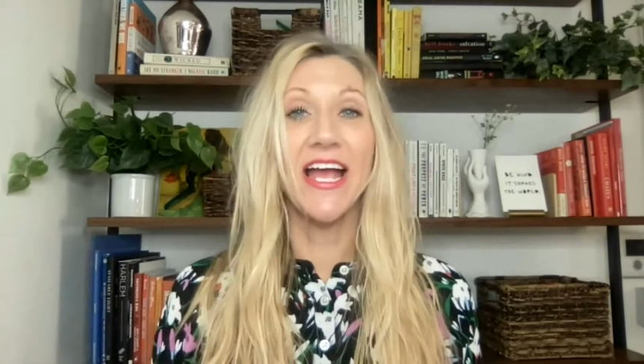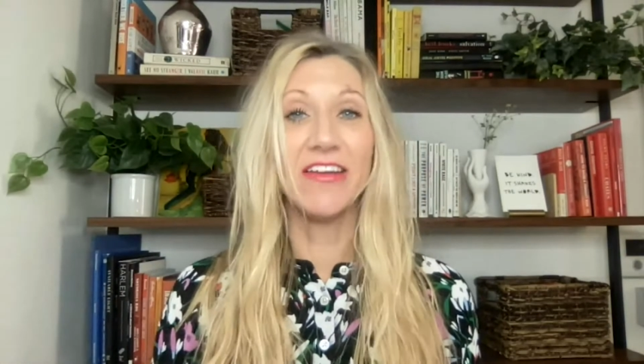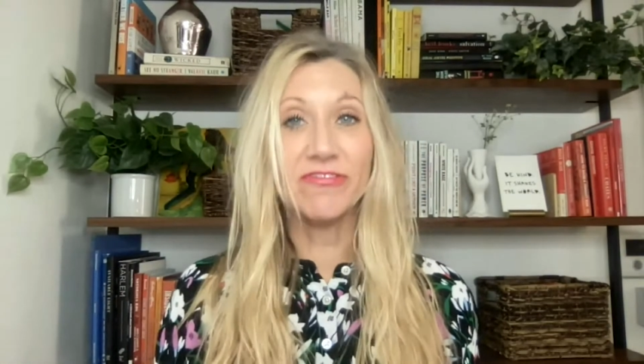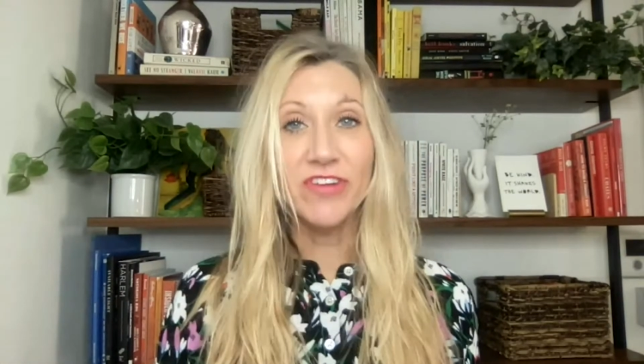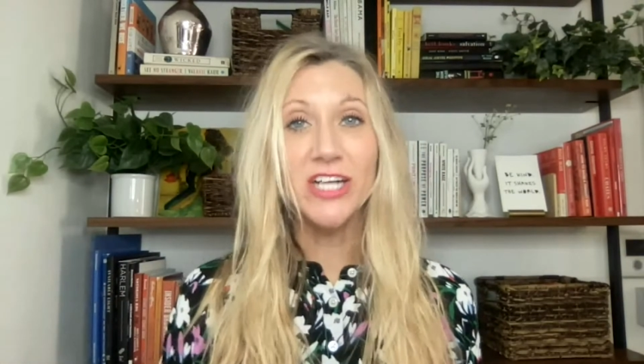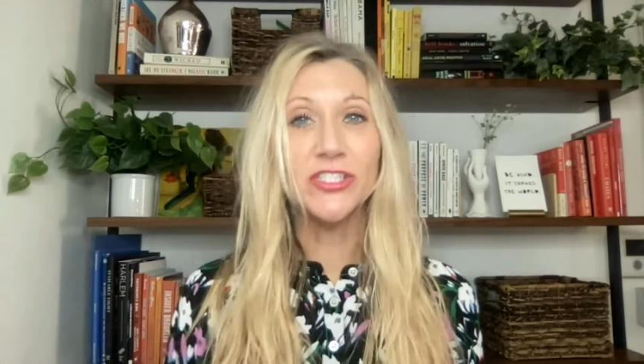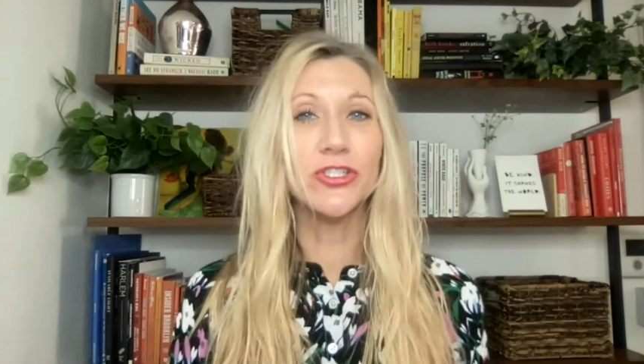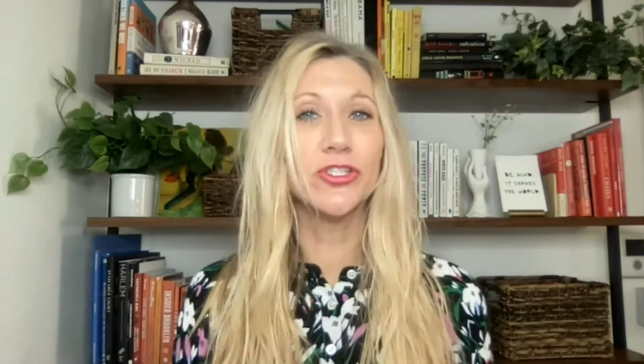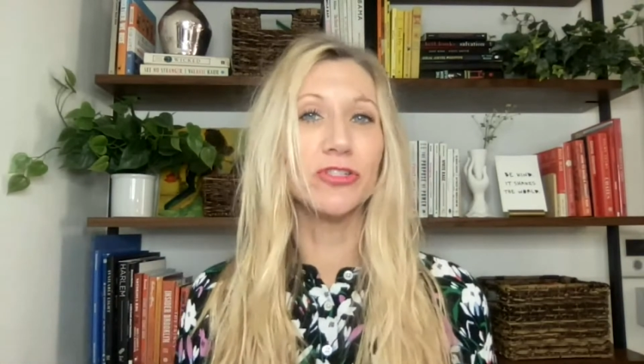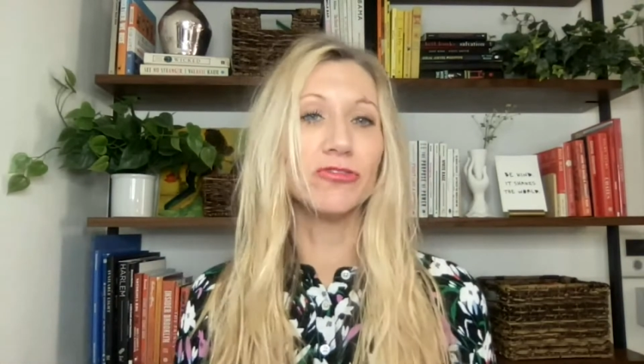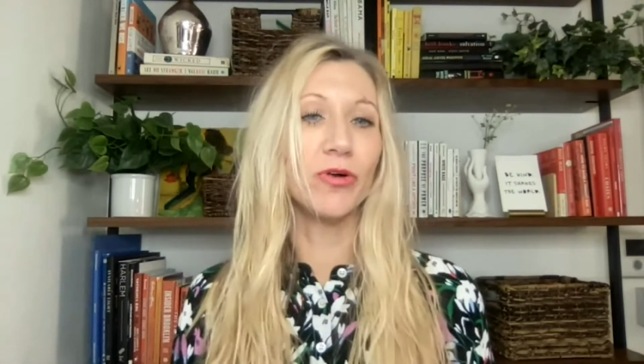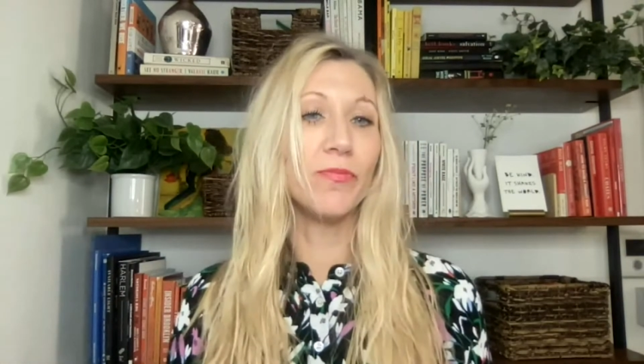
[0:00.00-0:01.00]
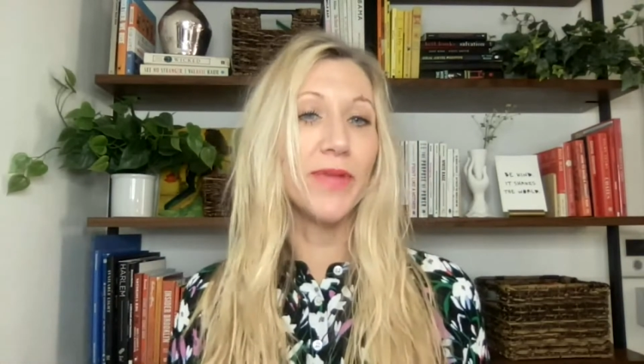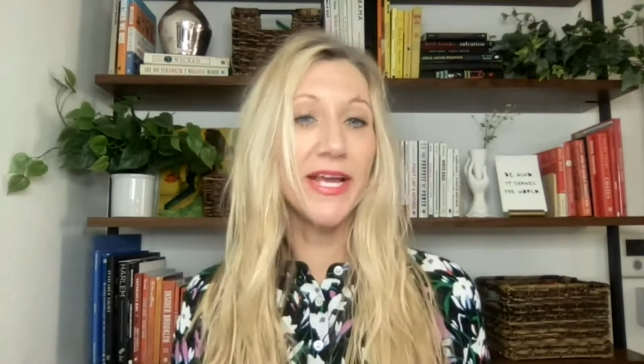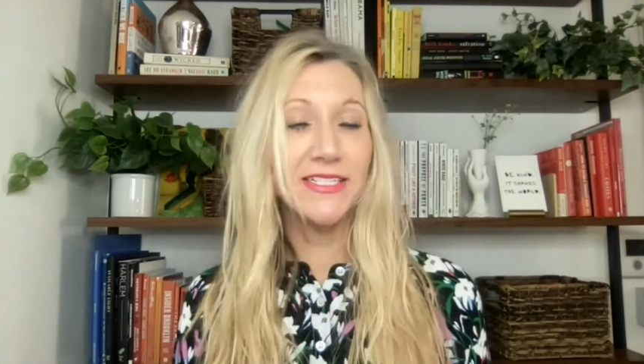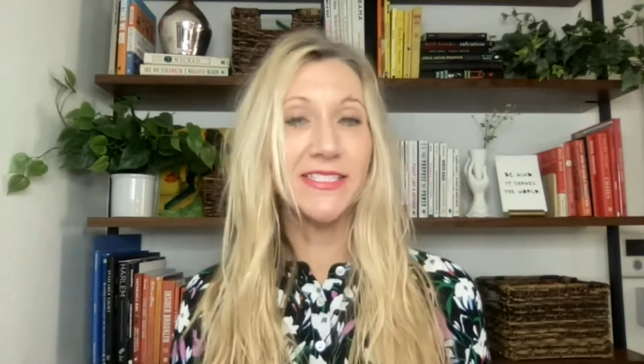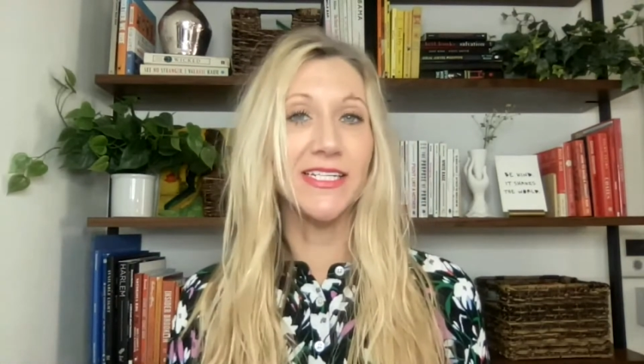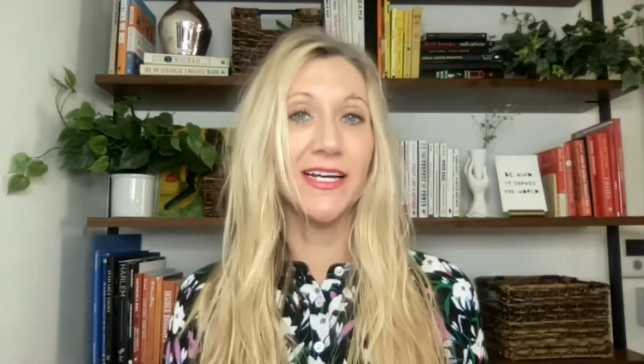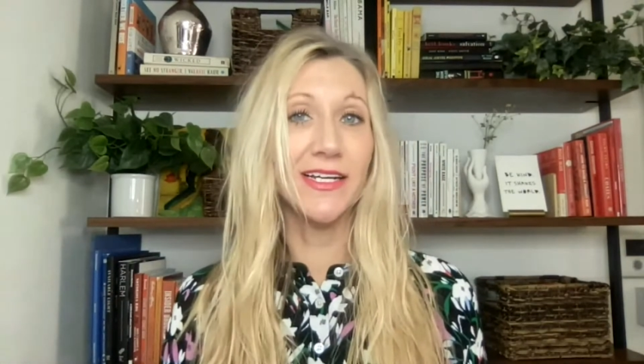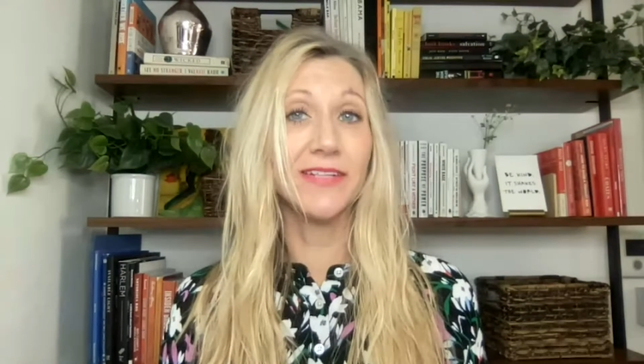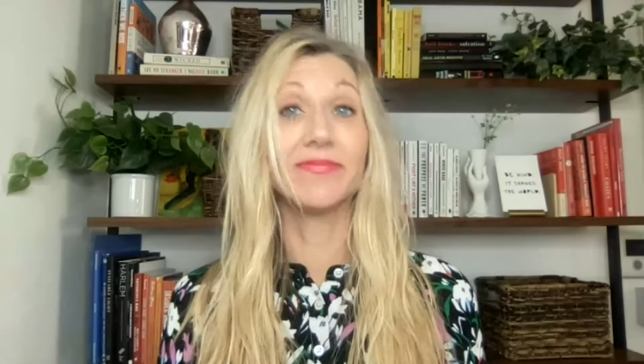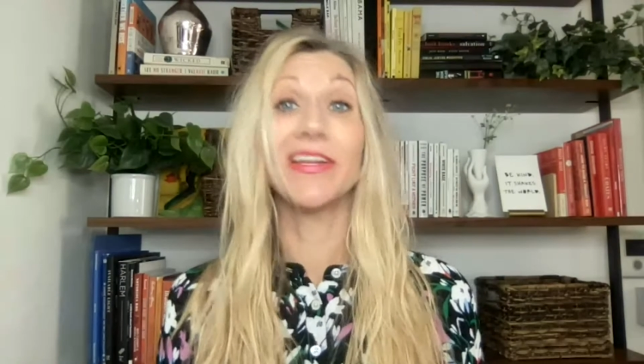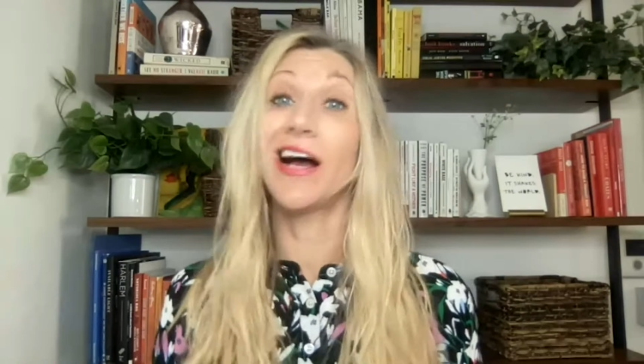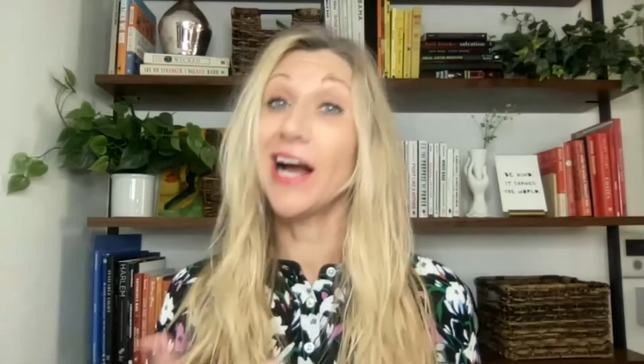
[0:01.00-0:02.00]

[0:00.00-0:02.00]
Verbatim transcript: and fosters a romantic,